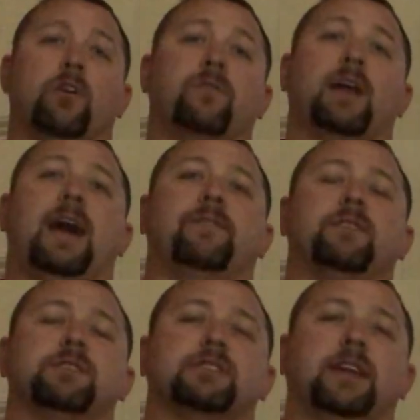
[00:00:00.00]
Over
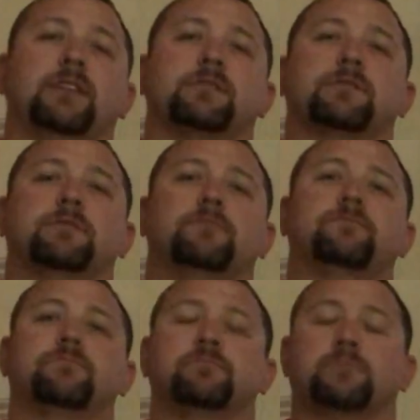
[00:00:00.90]
half of the states,
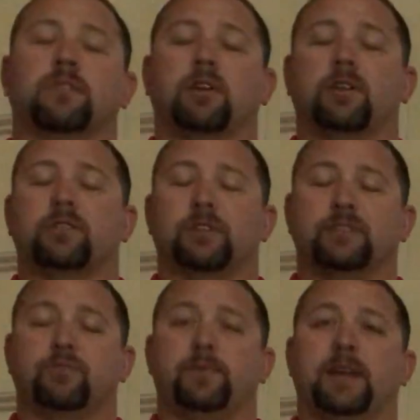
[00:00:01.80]

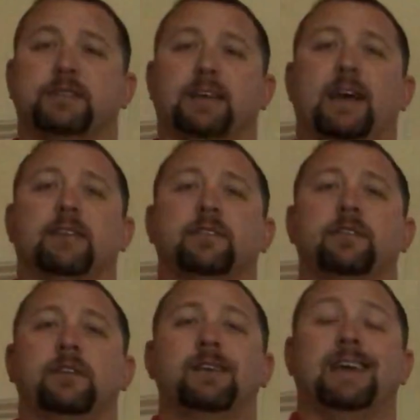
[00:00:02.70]
33 to be exact,
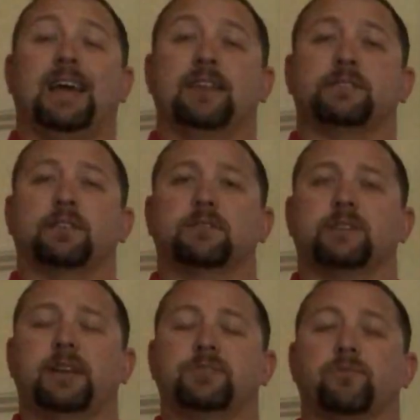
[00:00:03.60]
had
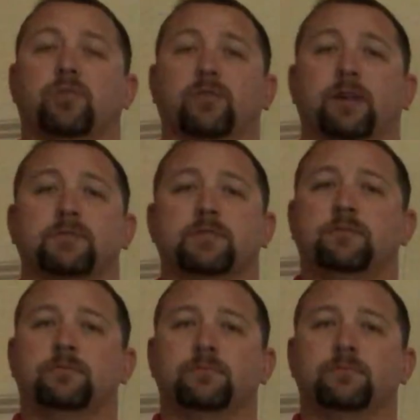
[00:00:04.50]
sterilization programs.